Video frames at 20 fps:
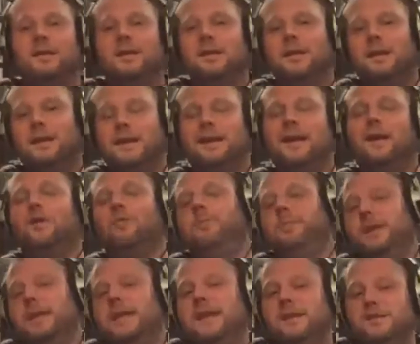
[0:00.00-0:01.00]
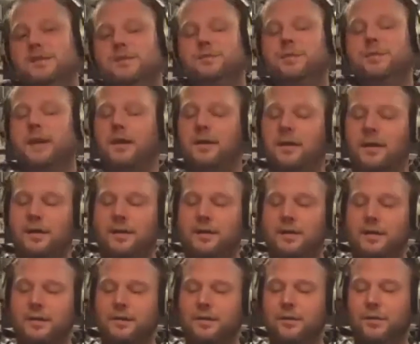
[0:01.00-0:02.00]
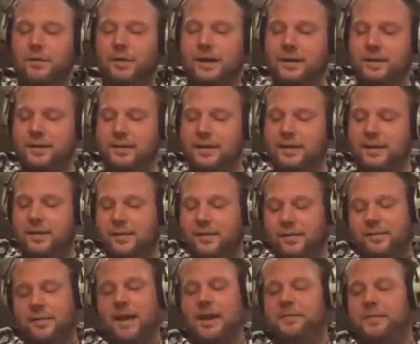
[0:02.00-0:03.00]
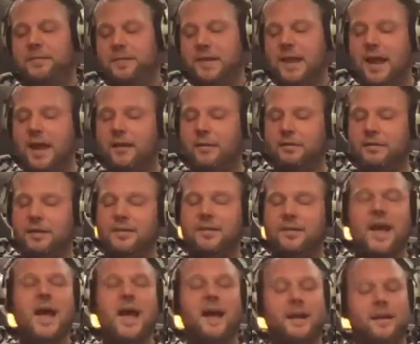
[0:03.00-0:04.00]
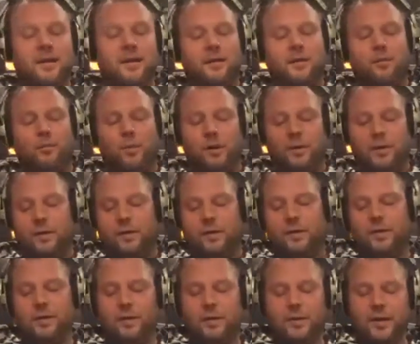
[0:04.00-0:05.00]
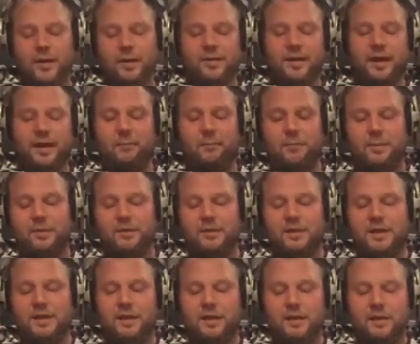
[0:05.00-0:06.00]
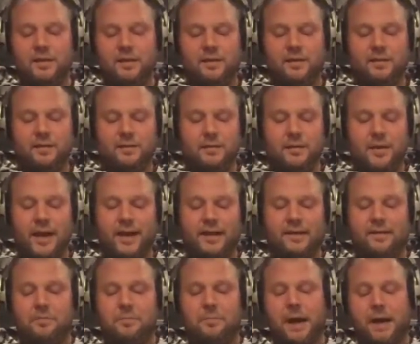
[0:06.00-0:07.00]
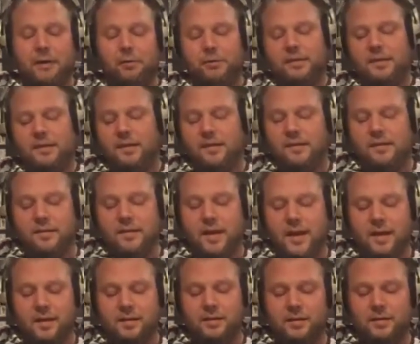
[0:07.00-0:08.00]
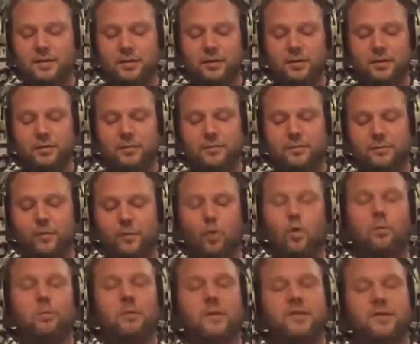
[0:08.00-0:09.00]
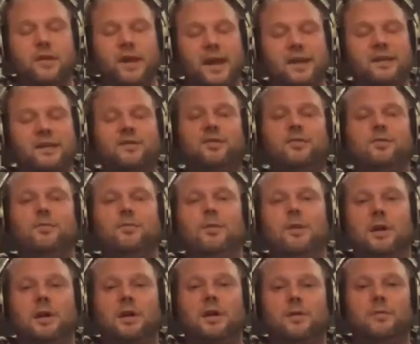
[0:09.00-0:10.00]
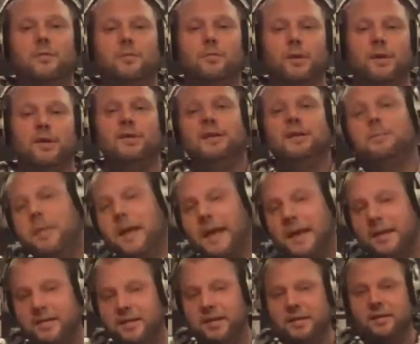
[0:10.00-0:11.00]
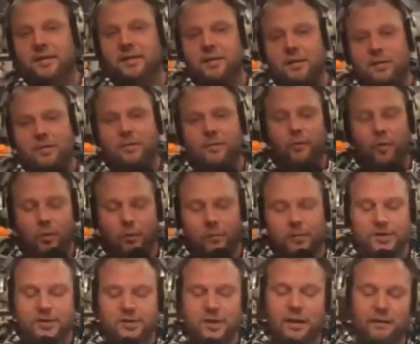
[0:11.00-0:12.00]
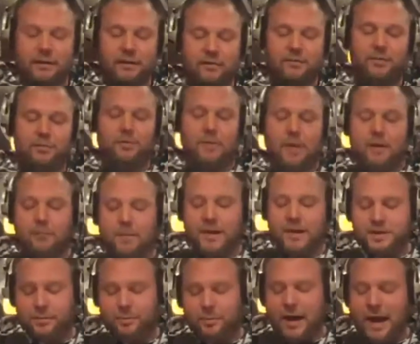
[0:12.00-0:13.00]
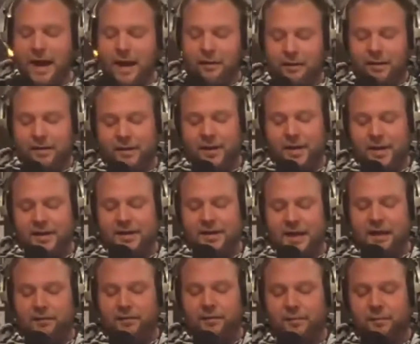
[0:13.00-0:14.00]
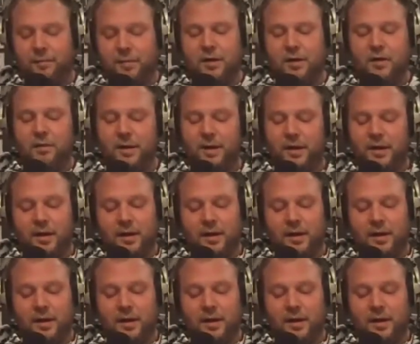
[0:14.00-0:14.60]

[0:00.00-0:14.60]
can help get you there. It's a lifestyle design. One of the things that I really liked about this, your forwards, you had 2 really amazing forwards. Shout out to Reggie Brown and David Muhammad.